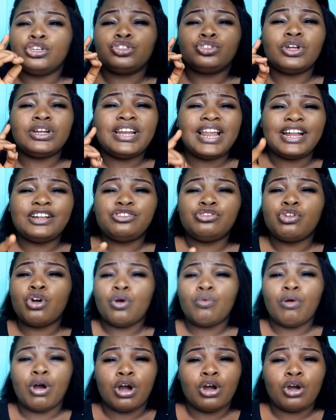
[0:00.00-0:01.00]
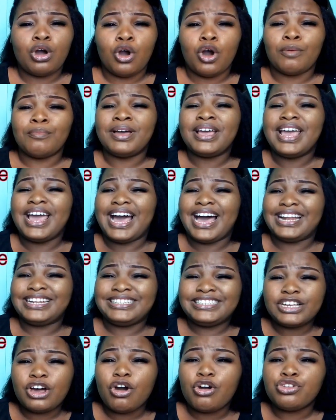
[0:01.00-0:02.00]
So let no one come
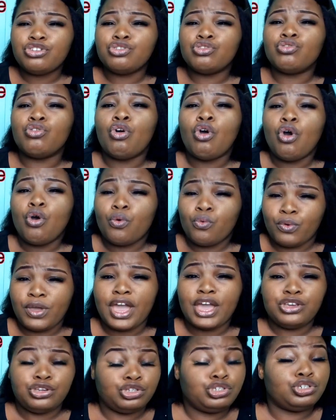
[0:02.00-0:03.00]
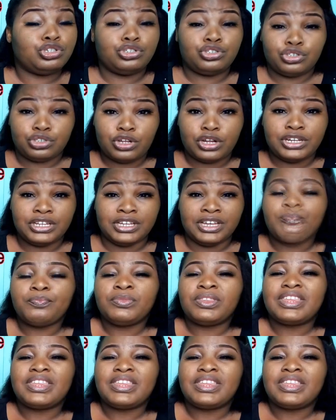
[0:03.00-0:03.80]
and tell you where you should study,